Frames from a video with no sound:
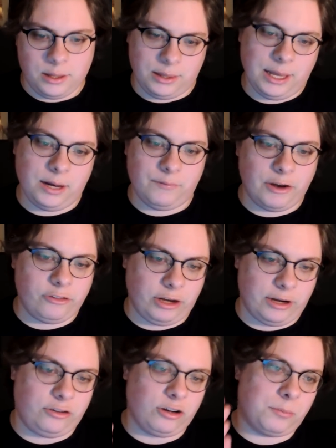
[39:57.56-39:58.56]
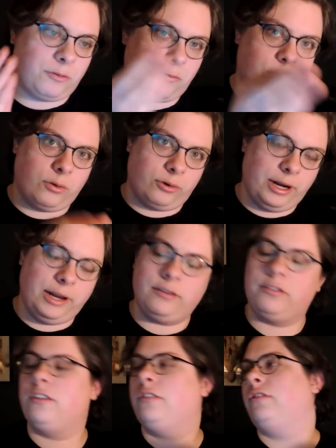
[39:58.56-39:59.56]
And then eventually it jumped further
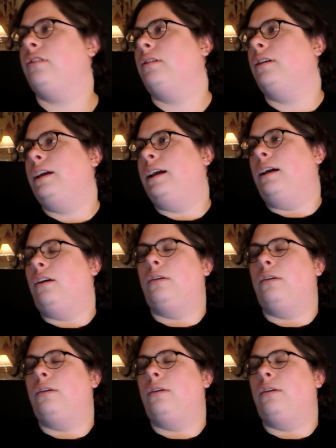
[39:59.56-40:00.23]
in system, eh,